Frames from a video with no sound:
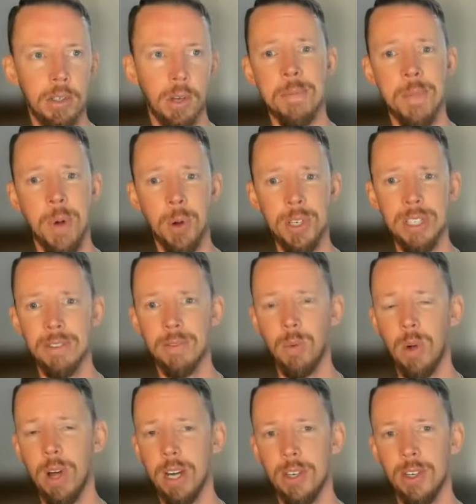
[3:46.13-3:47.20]
Most of
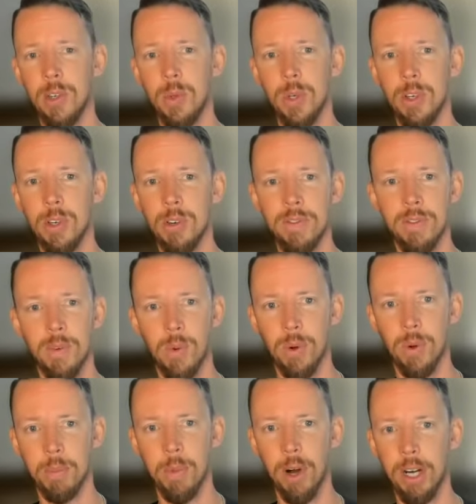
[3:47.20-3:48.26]
what you would do
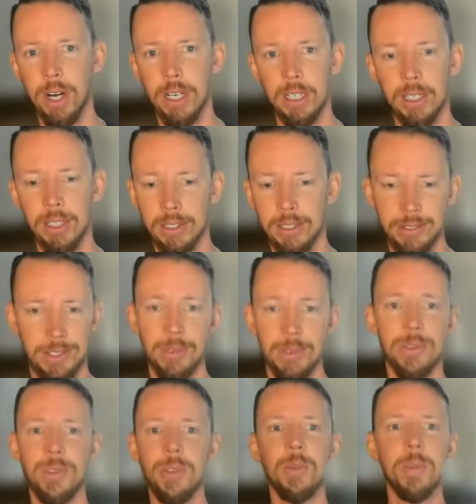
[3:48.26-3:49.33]
for marketing, so
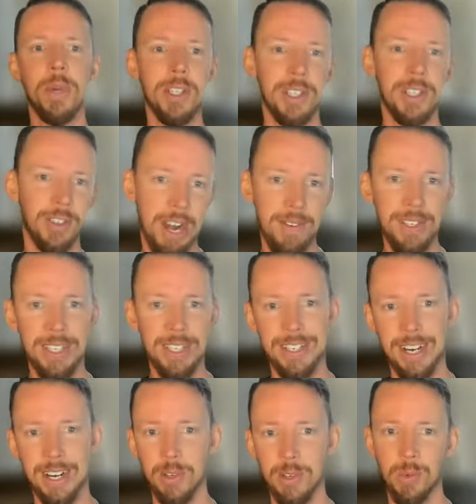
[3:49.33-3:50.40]
you mentioned graphic designers.